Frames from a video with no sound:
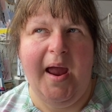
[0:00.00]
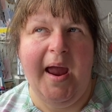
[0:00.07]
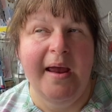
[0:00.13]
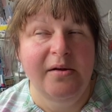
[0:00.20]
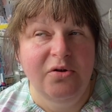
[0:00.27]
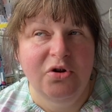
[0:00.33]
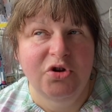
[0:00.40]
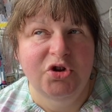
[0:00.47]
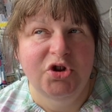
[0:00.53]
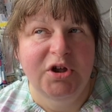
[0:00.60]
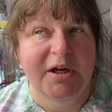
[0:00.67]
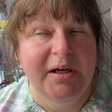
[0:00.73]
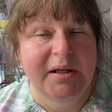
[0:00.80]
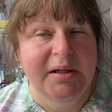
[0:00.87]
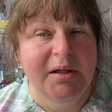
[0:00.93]

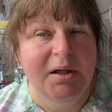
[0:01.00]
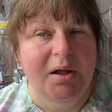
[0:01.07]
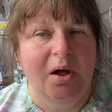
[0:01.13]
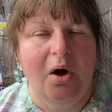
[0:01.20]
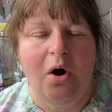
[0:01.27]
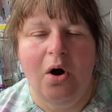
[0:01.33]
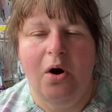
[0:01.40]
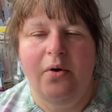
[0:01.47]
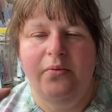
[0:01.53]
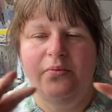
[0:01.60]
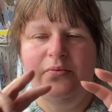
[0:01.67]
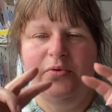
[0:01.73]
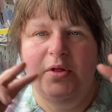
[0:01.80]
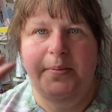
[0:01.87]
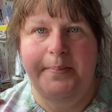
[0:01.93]
inches of
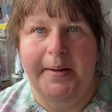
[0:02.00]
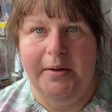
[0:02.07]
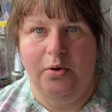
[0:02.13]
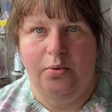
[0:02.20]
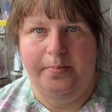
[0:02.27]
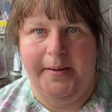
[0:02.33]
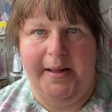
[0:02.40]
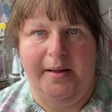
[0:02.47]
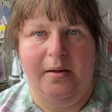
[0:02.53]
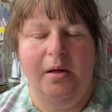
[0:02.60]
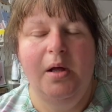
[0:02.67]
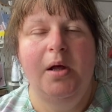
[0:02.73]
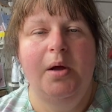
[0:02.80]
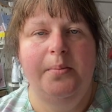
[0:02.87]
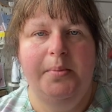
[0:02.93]
the middle bit
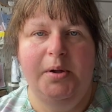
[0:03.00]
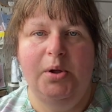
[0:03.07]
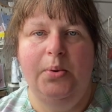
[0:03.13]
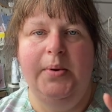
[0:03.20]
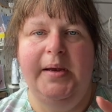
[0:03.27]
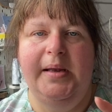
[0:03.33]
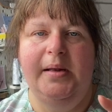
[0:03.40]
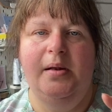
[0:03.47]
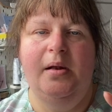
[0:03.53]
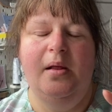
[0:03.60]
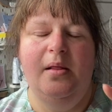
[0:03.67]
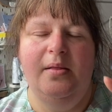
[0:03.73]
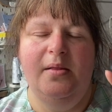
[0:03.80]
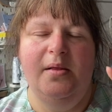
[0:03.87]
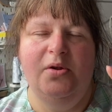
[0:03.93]
between
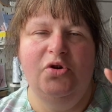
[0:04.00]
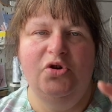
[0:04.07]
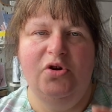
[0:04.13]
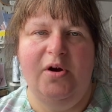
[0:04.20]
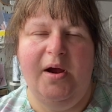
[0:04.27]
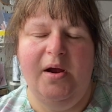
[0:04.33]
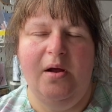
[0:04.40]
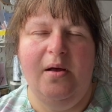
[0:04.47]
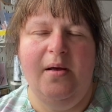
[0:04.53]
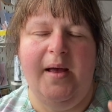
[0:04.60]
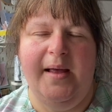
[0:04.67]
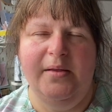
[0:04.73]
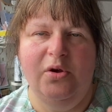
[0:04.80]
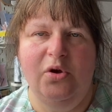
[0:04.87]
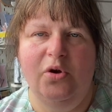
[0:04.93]
the trousers.
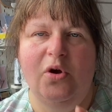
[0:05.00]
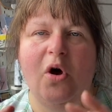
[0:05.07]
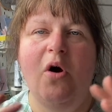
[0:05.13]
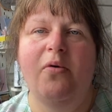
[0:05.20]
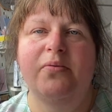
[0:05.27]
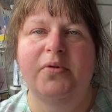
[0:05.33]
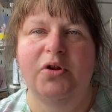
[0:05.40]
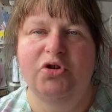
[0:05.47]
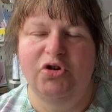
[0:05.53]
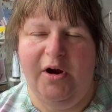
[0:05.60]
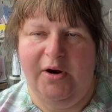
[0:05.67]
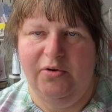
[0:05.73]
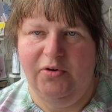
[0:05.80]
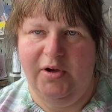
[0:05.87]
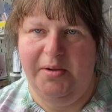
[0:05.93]
I took it off the
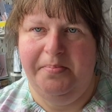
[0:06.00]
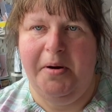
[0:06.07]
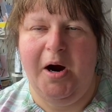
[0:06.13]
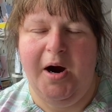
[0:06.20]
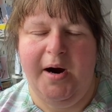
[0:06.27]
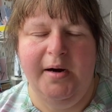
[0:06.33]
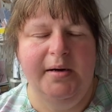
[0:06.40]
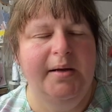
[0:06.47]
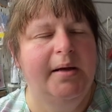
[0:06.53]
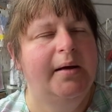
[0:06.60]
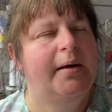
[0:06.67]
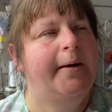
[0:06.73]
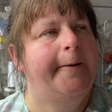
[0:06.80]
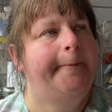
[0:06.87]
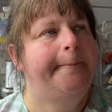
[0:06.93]
trouser part.
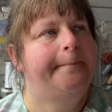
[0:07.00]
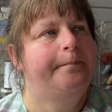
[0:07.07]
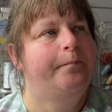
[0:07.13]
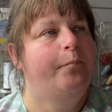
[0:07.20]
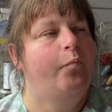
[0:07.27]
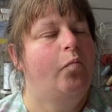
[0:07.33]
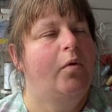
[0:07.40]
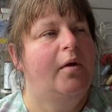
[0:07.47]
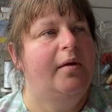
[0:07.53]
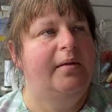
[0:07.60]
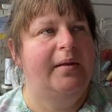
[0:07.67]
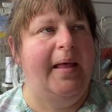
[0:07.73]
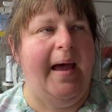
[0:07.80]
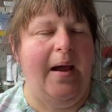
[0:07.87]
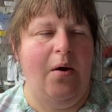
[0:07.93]

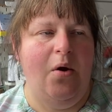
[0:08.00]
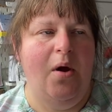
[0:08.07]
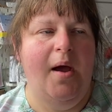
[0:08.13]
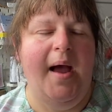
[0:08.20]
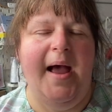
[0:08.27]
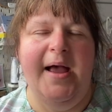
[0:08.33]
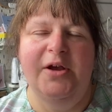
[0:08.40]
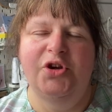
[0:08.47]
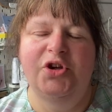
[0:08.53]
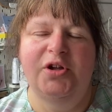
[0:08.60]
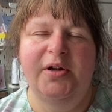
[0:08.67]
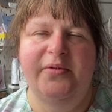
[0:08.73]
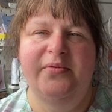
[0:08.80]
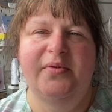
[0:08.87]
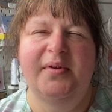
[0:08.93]
Now, I should
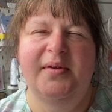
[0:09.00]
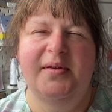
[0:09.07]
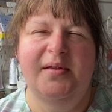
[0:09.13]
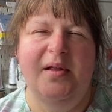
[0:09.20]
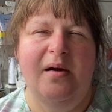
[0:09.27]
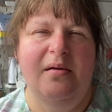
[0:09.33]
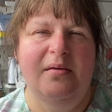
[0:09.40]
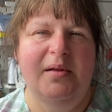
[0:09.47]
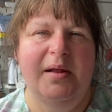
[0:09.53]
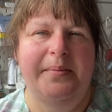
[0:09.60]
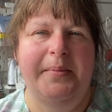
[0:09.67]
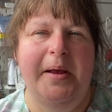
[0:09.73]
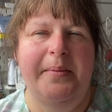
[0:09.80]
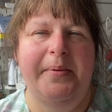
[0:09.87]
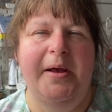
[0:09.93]
have stuck to
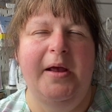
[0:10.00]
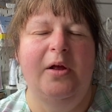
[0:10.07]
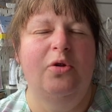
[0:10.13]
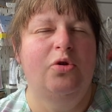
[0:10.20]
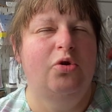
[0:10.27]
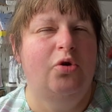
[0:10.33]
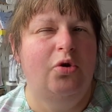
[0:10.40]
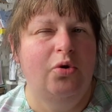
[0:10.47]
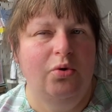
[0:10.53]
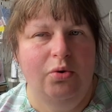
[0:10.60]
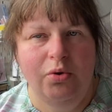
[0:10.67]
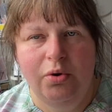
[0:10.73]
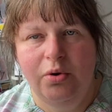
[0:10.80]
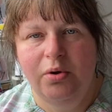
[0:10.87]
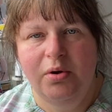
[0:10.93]
maybe
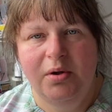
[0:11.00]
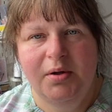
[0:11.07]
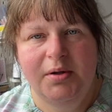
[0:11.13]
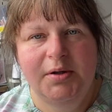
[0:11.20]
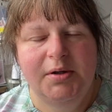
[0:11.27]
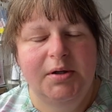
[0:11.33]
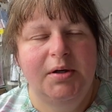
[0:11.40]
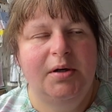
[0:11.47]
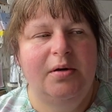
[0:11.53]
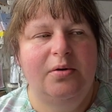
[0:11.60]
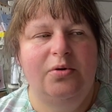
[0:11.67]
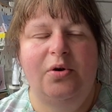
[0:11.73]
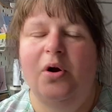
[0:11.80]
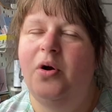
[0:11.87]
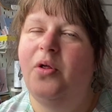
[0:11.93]
two,
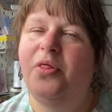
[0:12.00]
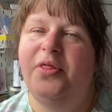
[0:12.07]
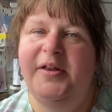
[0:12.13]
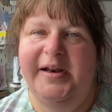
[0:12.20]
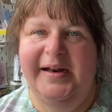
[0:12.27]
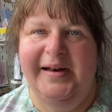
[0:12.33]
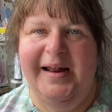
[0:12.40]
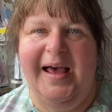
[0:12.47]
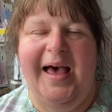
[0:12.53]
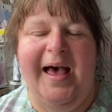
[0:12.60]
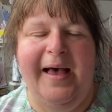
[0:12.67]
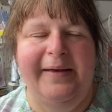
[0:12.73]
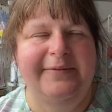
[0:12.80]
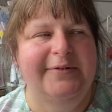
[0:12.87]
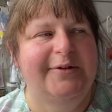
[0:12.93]
not three and a
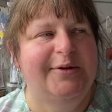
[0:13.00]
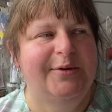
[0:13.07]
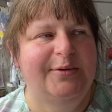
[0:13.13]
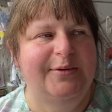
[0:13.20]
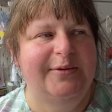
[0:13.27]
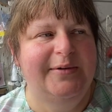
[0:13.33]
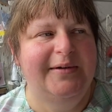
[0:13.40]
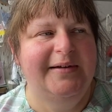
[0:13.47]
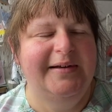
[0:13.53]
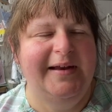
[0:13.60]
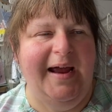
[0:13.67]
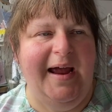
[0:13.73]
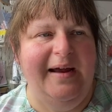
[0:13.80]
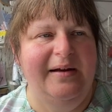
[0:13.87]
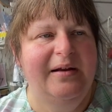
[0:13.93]
half. So,
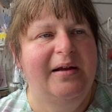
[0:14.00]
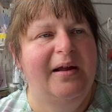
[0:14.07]
yeah,